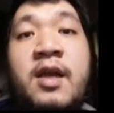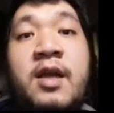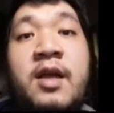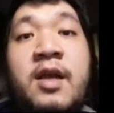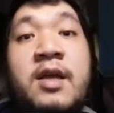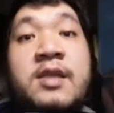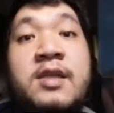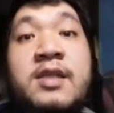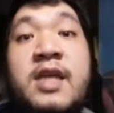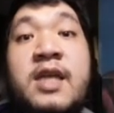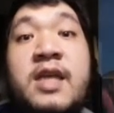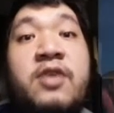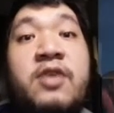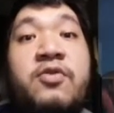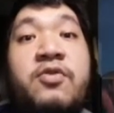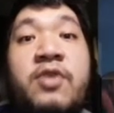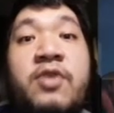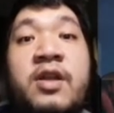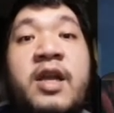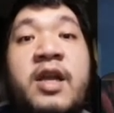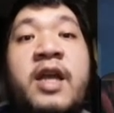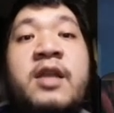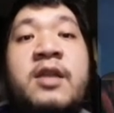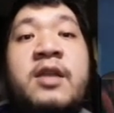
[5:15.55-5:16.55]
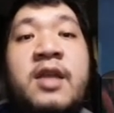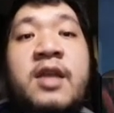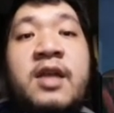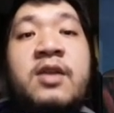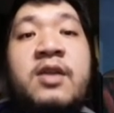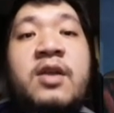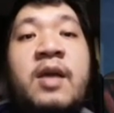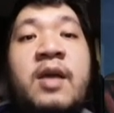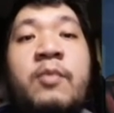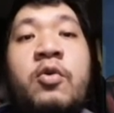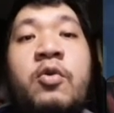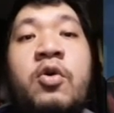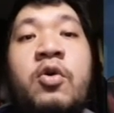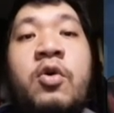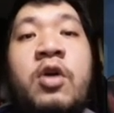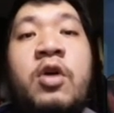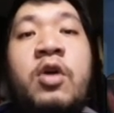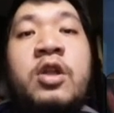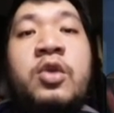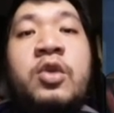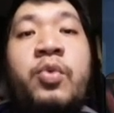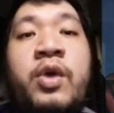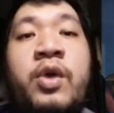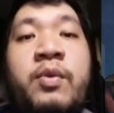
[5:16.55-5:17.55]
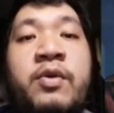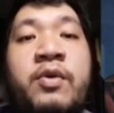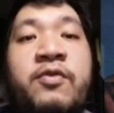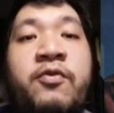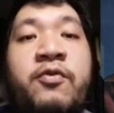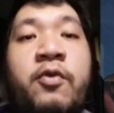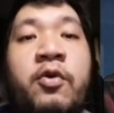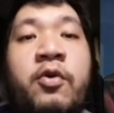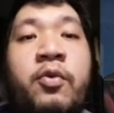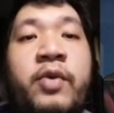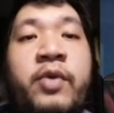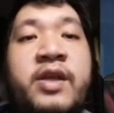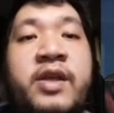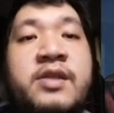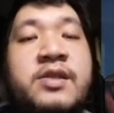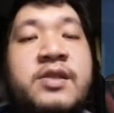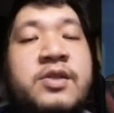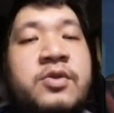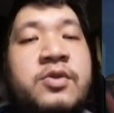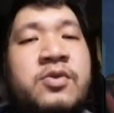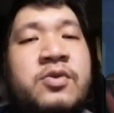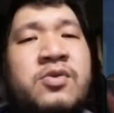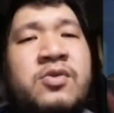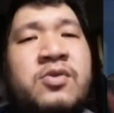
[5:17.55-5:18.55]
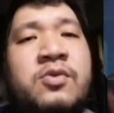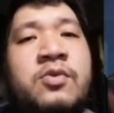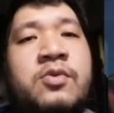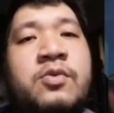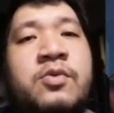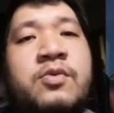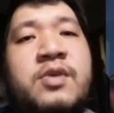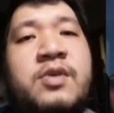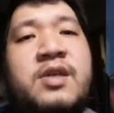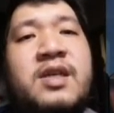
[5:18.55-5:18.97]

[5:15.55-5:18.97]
Second run I did go all the way with 4 wins, so